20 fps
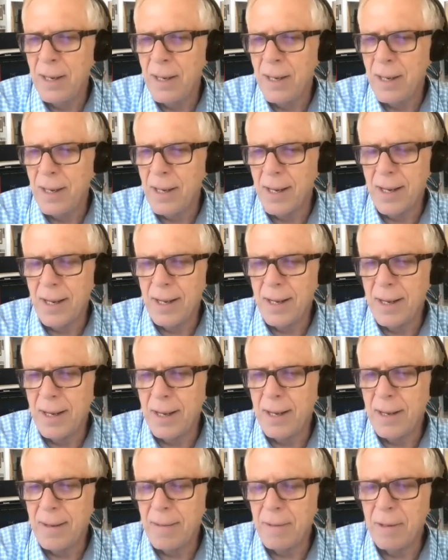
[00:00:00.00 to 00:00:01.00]

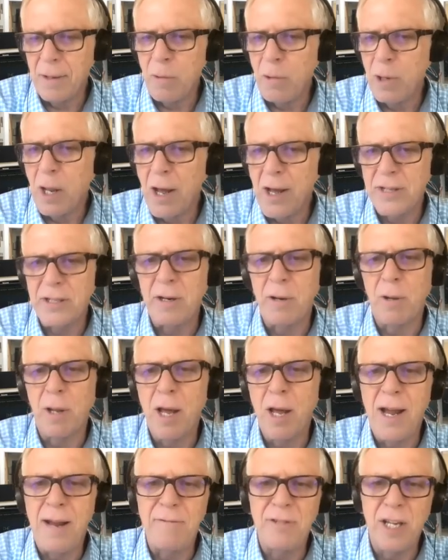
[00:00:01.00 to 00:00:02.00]
who lost their
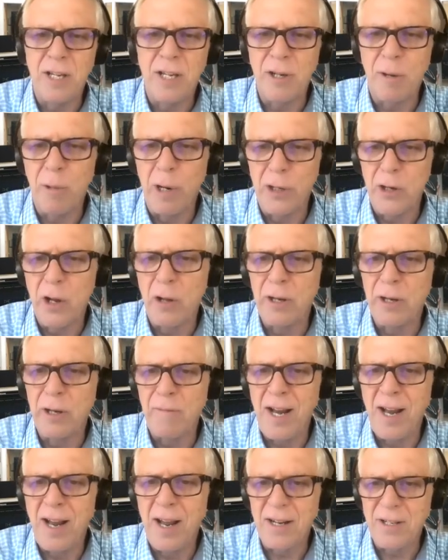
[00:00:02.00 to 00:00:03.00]
lives as a result of
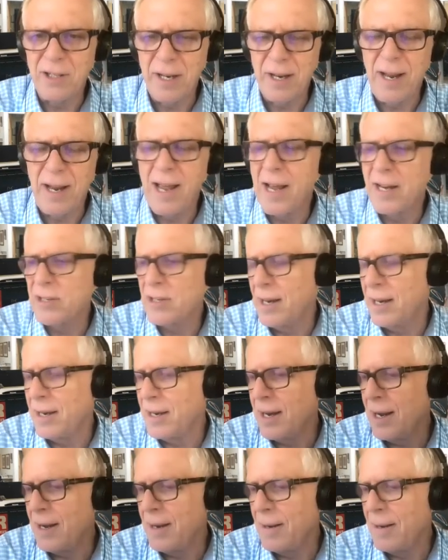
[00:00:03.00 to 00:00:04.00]
an accident. Right.
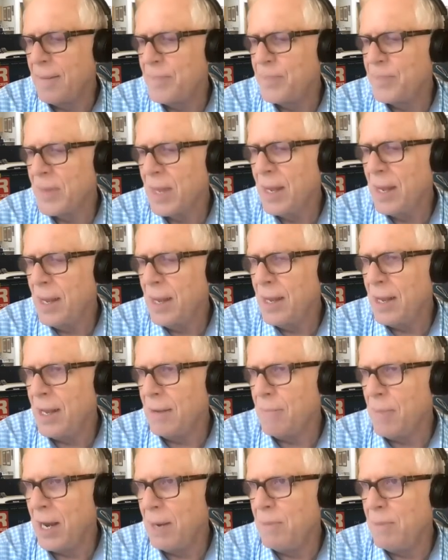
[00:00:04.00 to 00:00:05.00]
And it
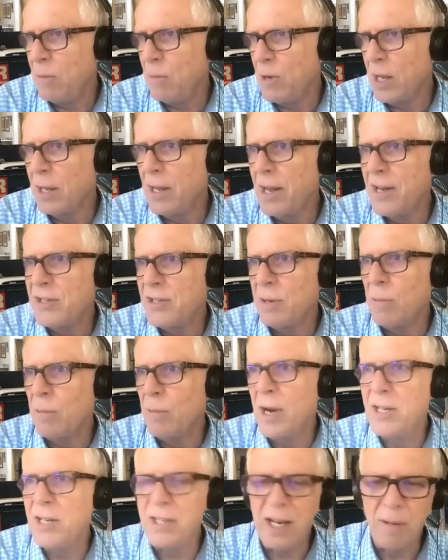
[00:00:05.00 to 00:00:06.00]
made me realize that
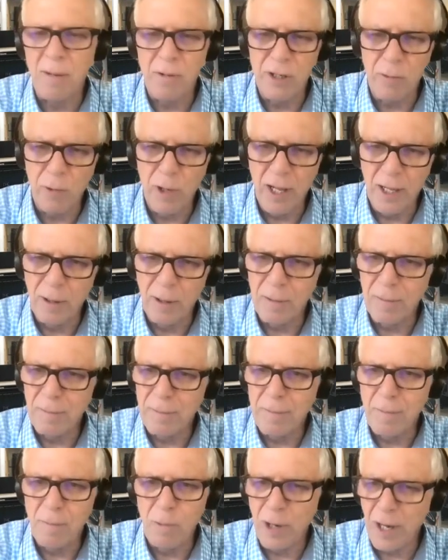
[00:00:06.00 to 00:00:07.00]
racing was
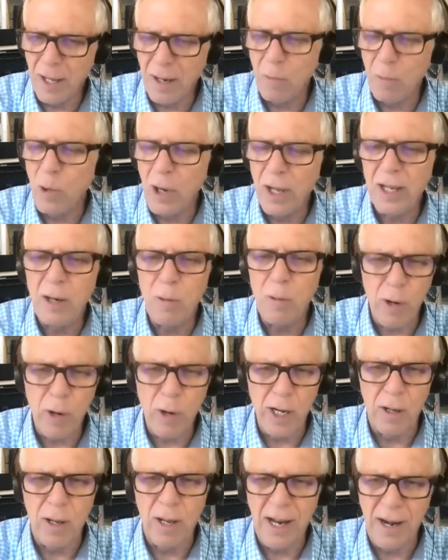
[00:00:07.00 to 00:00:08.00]
really
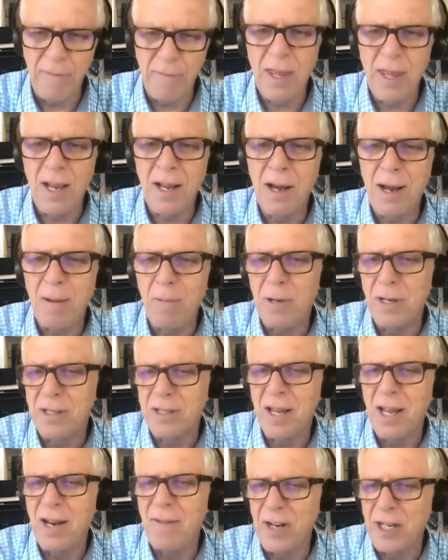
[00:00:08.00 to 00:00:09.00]
real. Everything I was
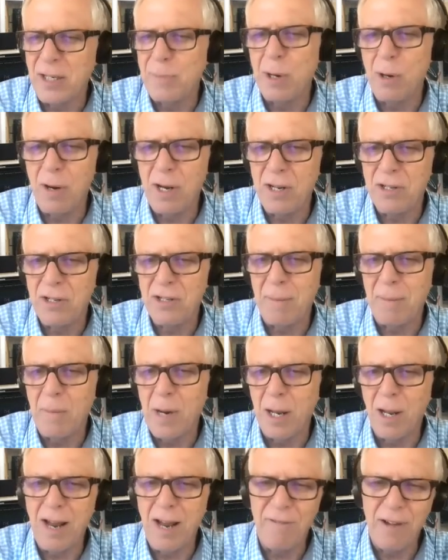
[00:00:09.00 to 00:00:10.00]
kind of experiencing in my
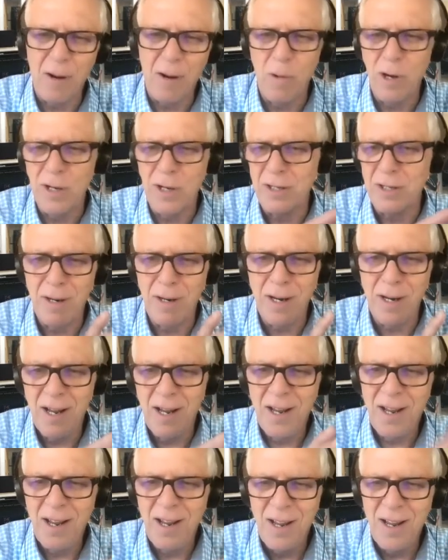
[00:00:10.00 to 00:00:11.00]
life, I
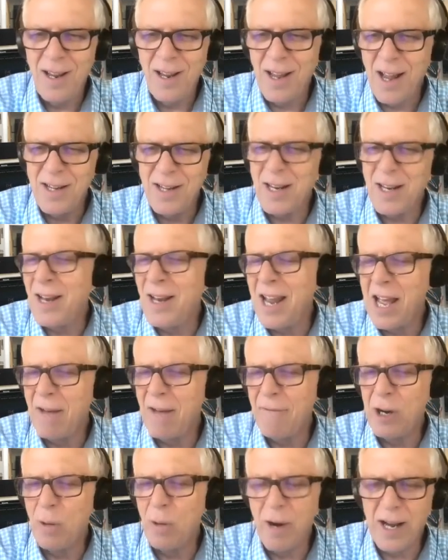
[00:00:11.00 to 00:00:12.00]
didn't have
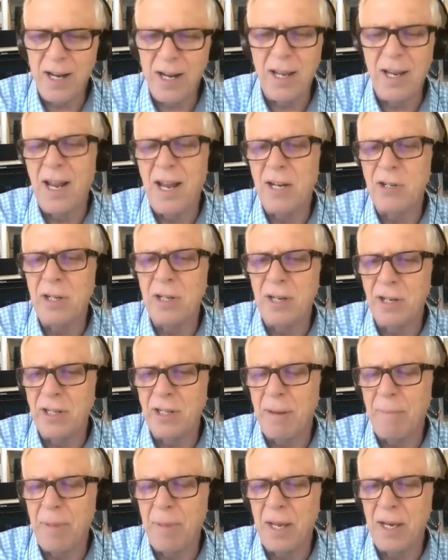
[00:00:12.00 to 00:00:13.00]
a direct connection to
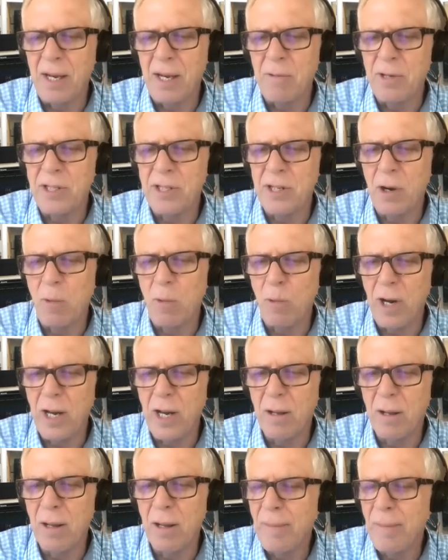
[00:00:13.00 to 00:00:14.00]
something that was so
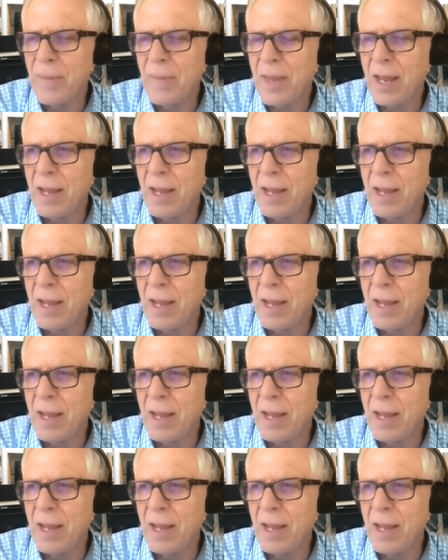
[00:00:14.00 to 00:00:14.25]
real and